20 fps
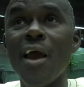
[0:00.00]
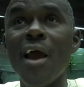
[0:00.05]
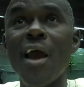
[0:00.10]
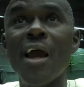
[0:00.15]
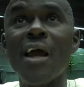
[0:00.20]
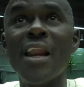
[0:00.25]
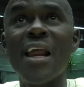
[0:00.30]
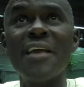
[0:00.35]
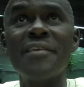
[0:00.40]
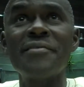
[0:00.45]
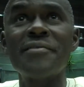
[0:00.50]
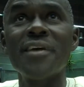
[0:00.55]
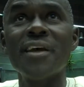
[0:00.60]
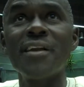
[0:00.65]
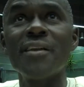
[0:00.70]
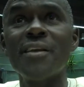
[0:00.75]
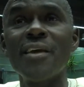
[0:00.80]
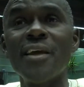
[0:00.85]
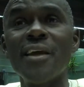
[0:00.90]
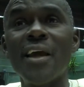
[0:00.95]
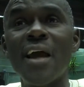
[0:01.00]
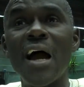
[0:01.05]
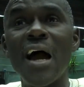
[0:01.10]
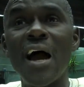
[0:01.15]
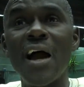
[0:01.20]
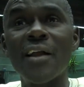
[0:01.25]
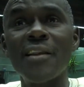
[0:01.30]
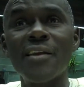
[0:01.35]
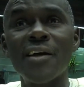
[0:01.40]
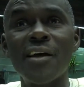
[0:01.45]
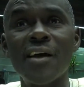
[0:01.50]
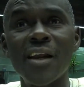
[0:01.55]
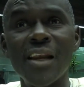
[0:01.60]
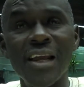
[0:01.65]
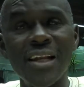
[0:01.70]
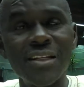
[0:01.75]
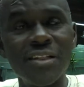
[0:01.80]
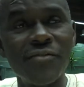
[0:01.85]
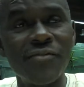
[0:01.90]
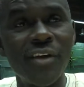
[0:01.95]
And I think the the
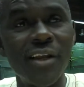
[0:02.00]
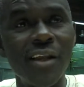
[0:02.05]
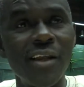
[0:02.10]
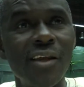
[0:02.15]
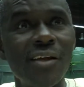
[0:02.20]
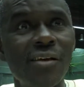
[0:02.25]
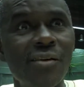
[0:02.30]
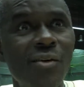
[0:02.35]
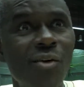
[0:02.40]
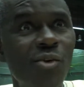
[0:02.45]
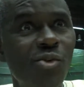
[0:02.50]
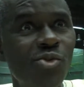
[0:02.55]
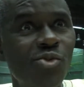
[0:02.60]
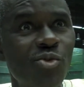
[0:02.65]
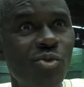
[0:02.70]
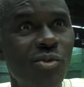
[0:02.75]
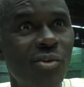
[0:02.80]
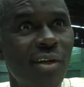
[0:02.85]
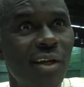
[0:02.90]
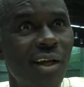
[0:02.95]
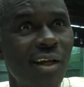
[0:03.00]
connectivity also,